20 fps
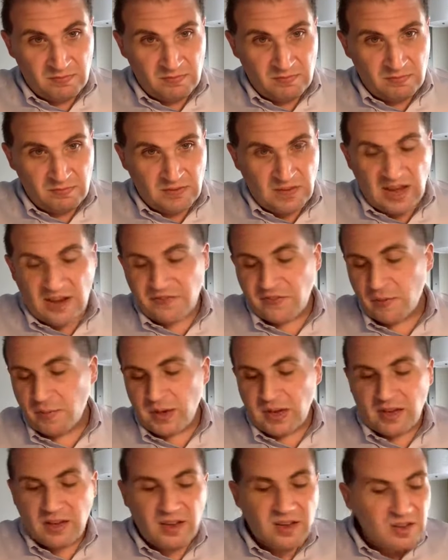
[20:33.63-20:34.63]
After my
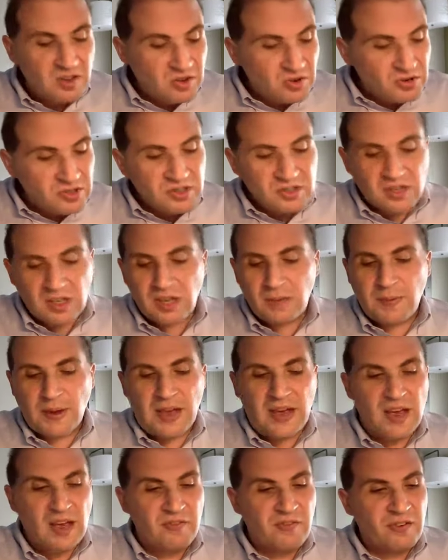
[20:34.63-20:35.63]
kids are asleep, I
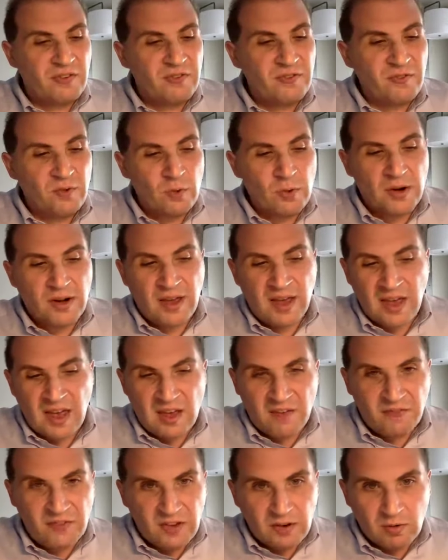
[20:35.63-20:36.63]
have a
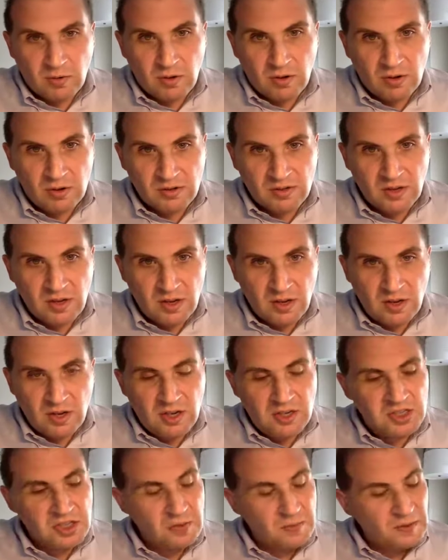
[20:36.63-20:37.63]
4.5-year-old.
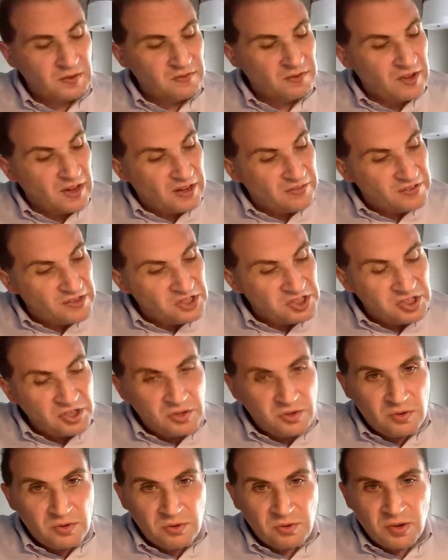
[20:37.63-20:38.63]
She'll be 5 in
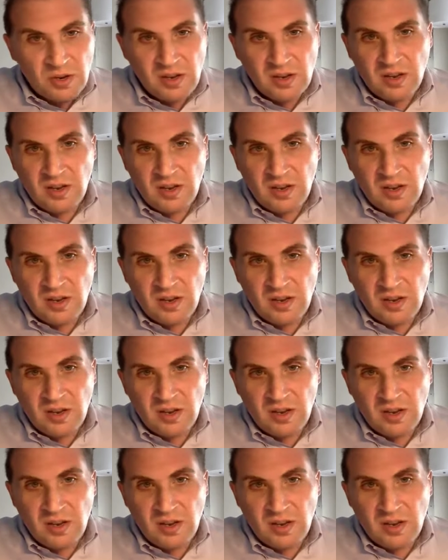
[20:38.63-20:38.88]
June.